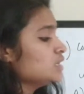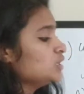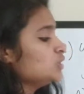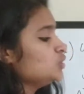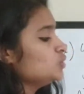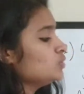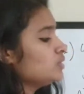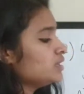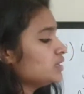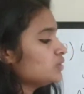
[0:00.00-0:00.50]

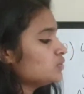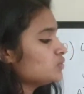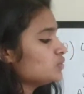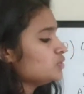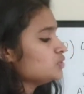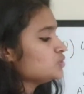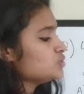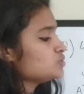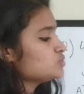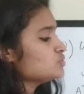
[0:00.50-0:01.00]
you are
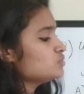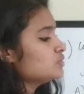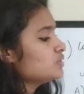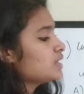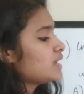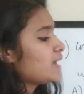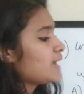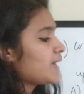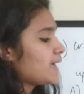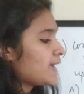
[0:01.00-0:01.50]
going to
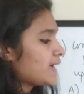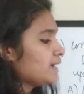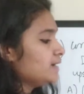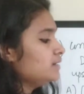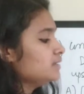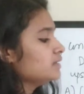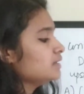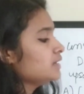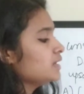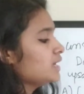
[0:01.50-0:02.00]

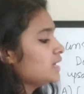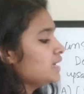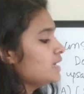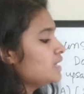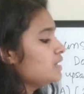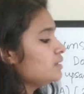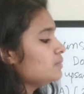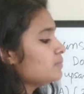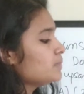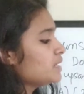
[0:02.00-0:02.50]
add
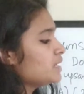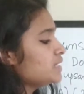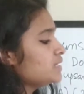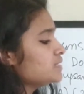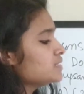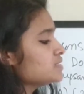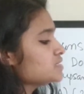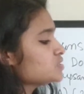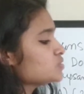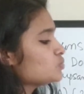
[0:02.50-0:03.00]
L
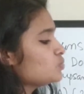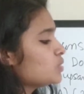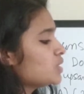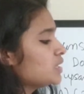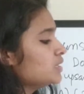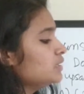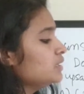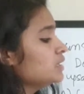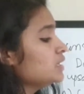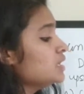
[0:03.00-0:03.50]
minus
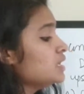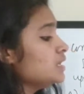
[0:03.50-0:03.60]
1